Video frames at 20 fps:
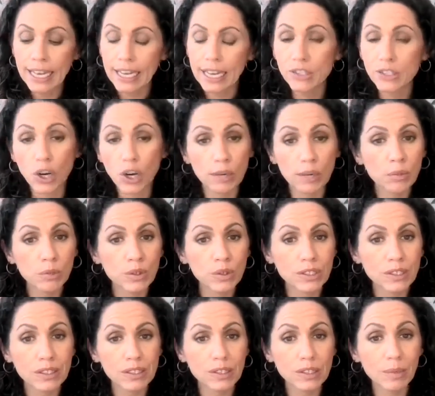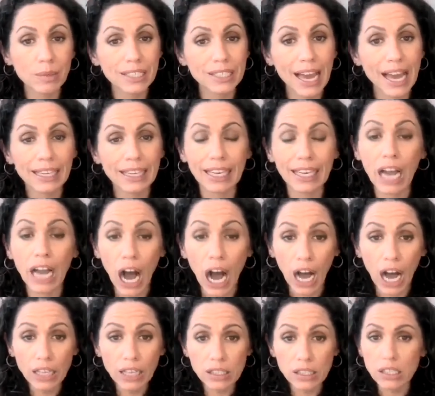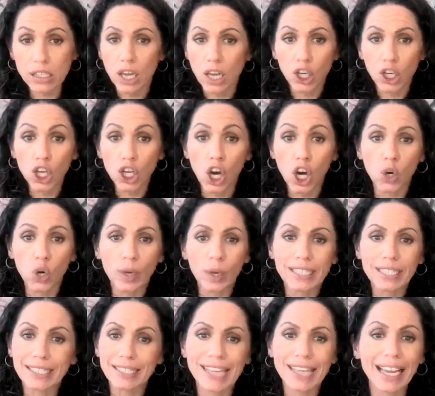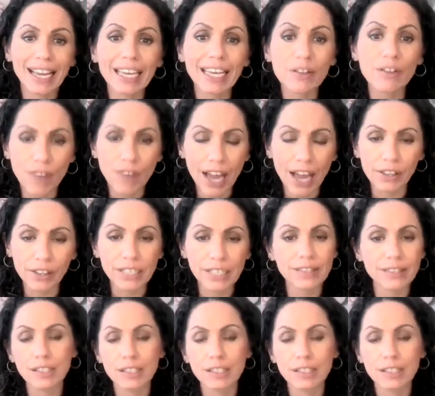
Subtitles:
Is our immune system attacking us? No, it's attacking a virus.